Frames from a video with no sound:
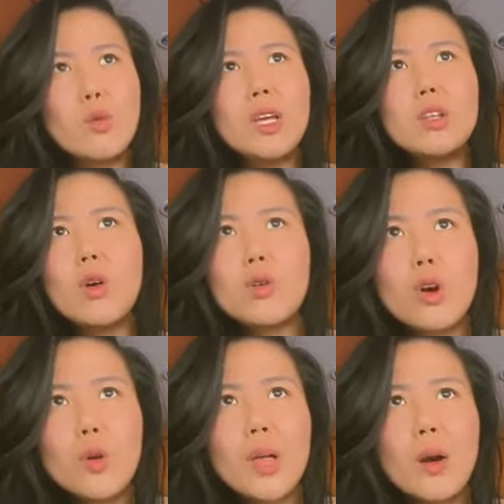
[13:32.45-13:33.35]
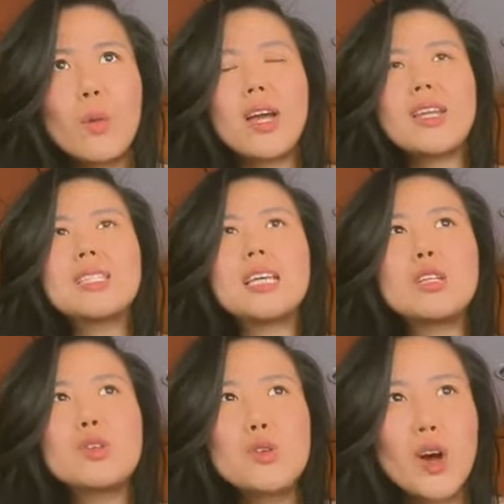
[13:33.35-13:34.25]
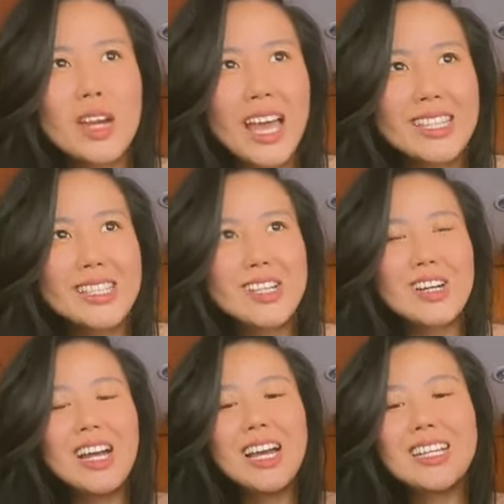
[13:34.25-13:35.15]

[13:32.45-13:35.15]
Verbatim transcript: We don't go that way. They said, do not enter.